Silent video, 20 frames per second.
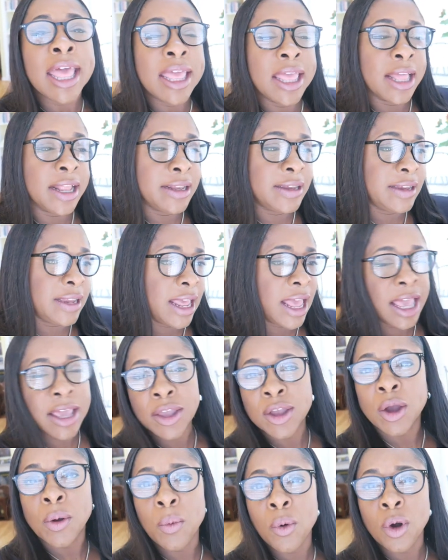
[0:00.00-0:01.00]
you
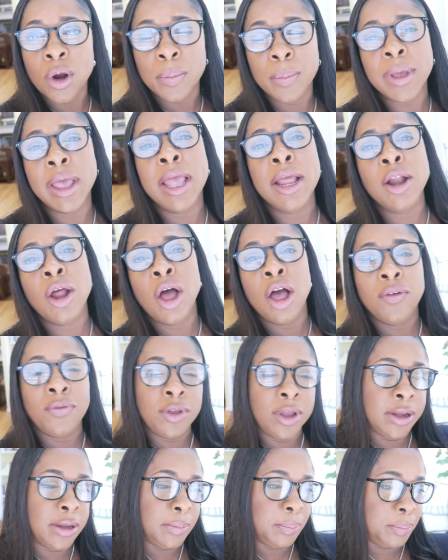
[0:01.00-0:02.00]
take your war paint
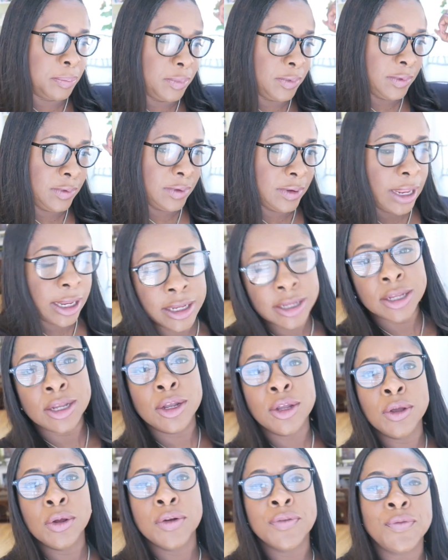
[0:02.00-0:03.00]
off, you take
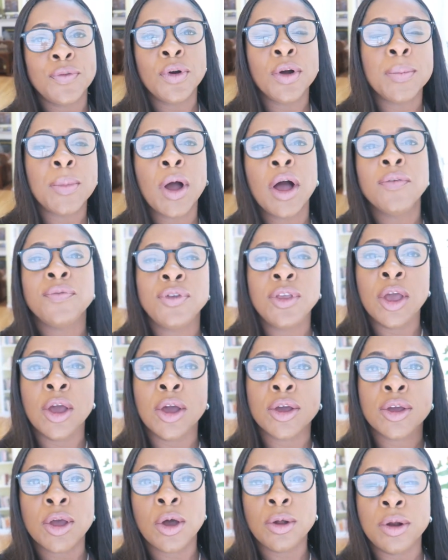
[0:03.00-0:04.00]
your uniform off,
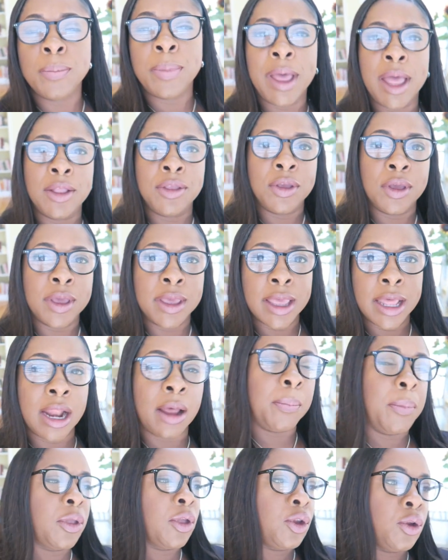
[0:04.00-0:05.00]
you go to bed, you get
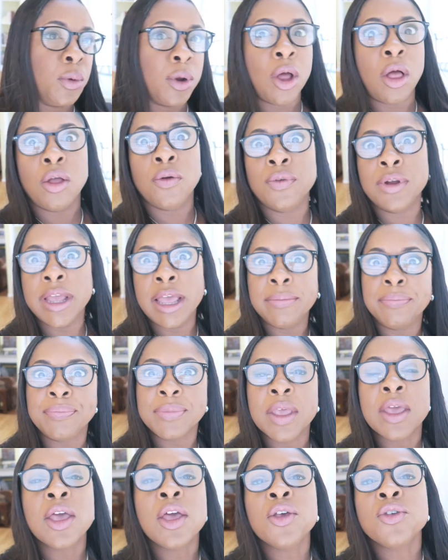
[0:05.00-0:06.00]
up, and you do it all over again.
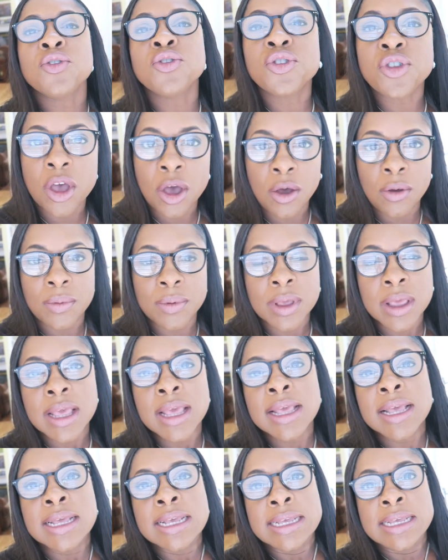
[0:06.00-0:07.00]
So,
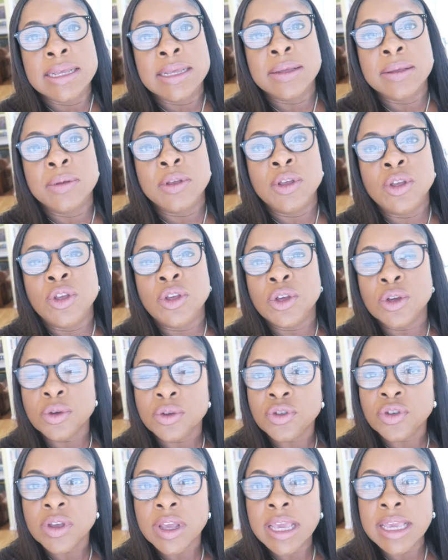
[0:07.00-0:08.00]

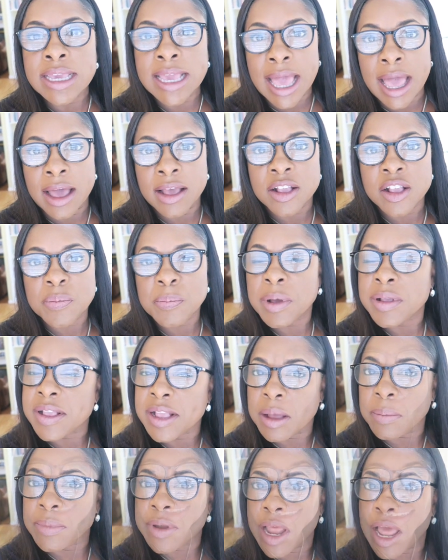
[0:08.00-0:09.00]
usually yes,
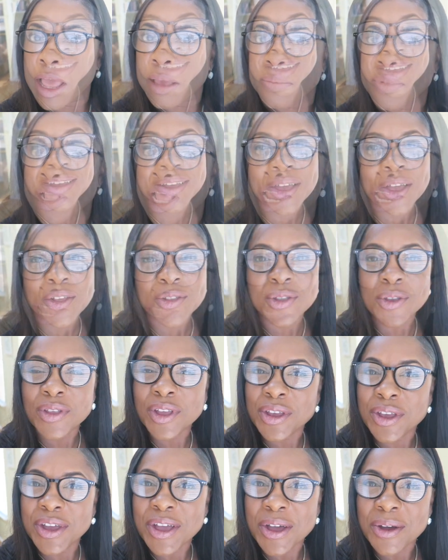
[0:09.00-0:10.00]
but sometimes. So
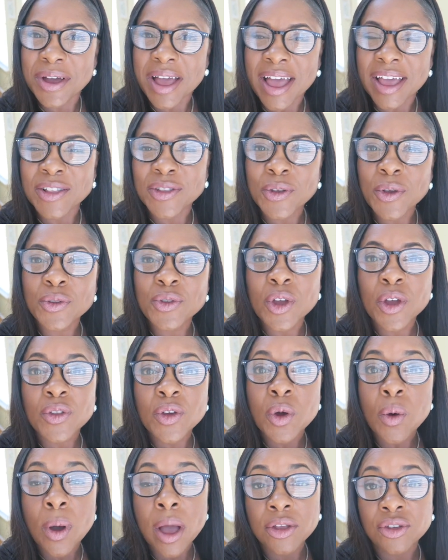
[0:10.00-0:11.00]
there you go, guys. Those are
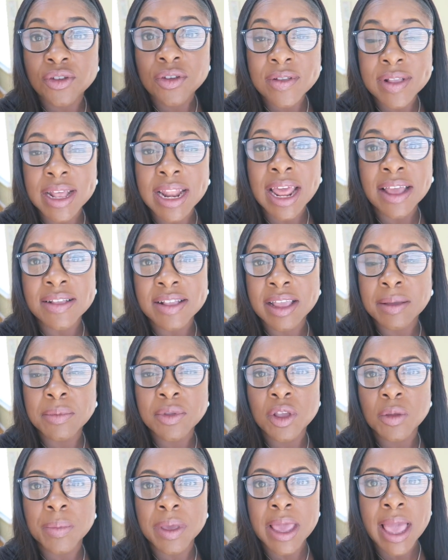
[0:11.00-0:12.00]
the questions that I
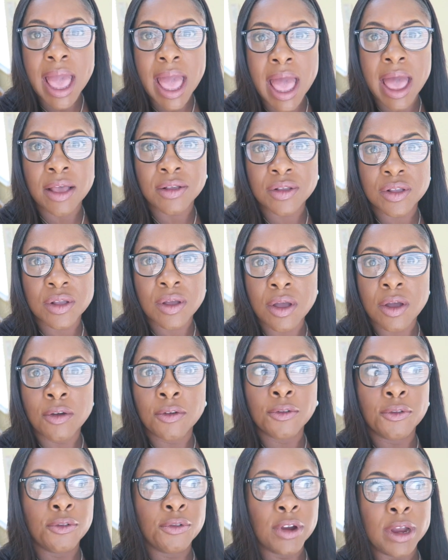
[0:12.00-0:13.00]
seem to be asked
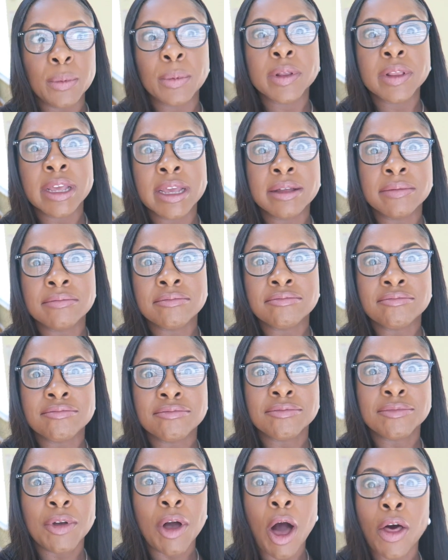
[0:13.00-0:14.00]
frequently,
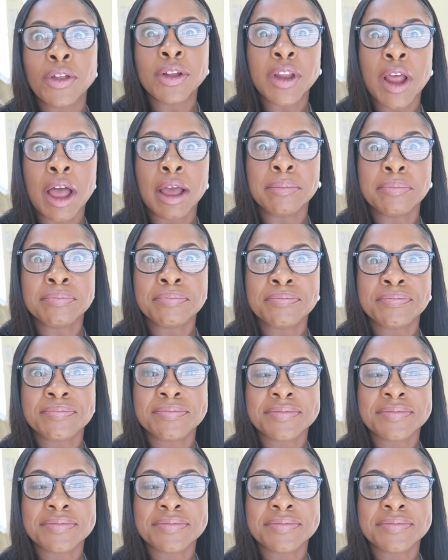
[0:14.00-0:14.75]
all the time.